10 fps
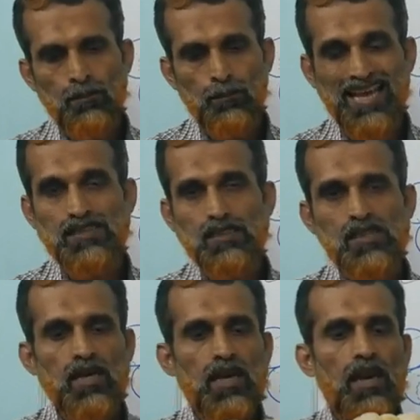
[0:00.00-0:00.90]

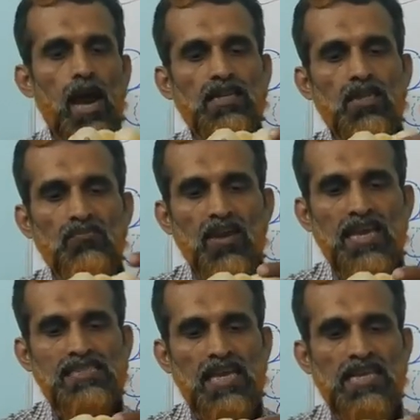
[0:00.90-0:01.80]
plus at the
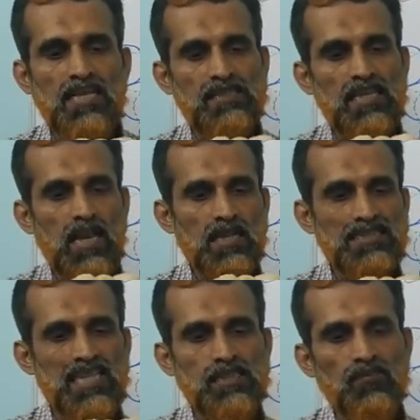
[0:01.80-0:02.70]
face centers there are
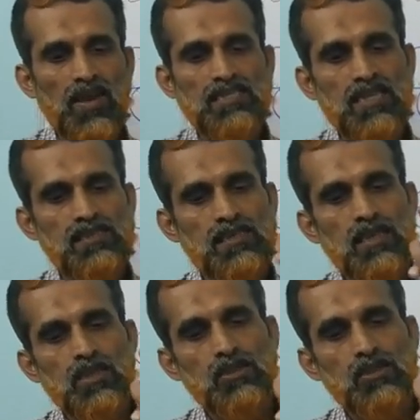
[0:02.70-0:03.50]
6 faces,